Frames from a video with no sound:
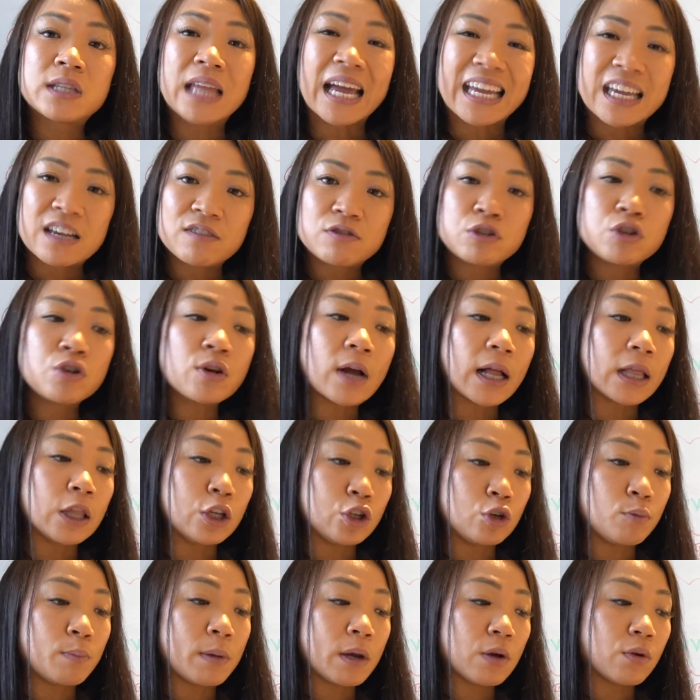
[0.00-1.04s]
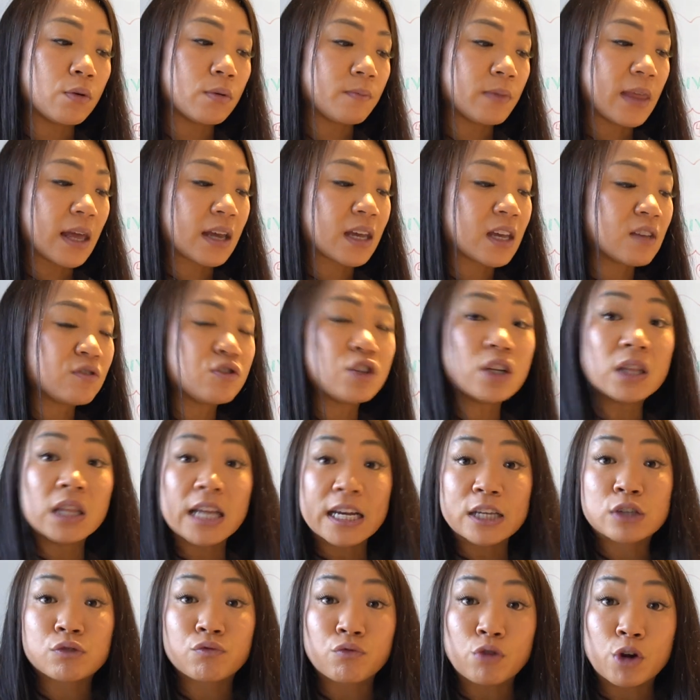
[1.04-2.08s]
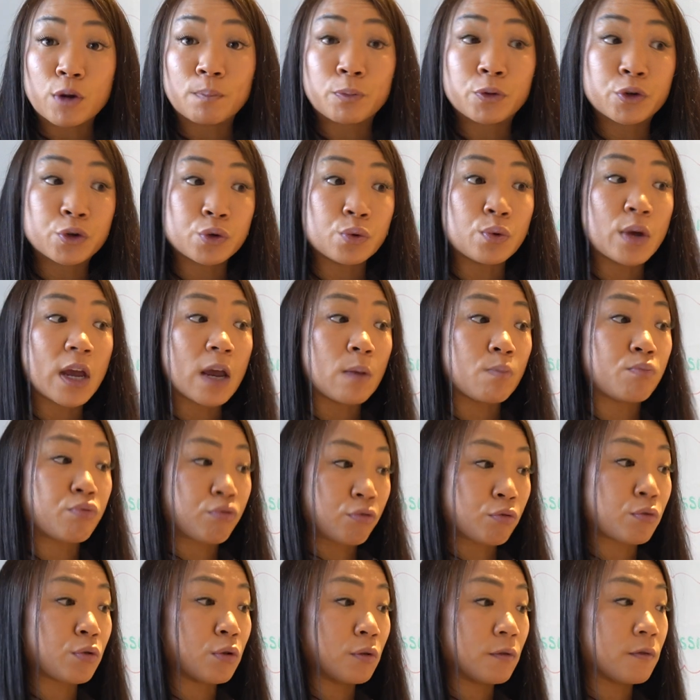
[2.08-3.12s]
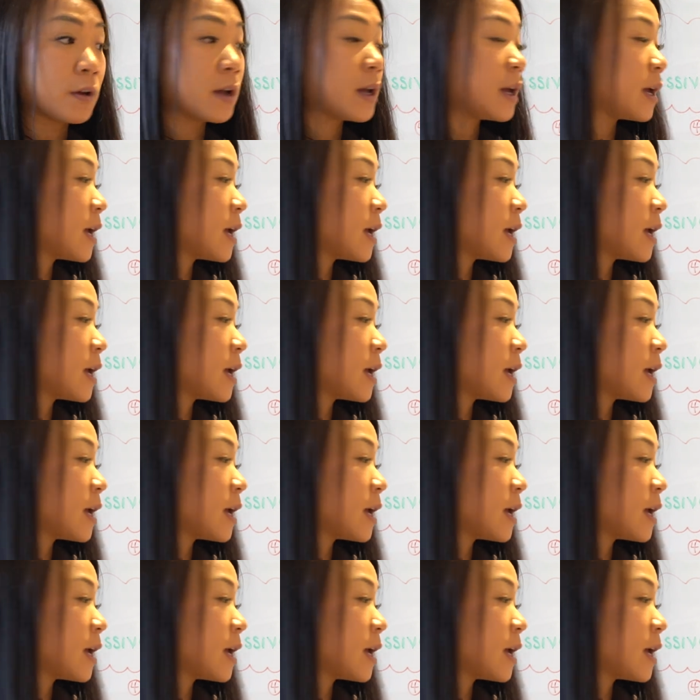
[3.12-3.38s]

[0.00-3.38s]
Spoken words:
gives you less room to improve.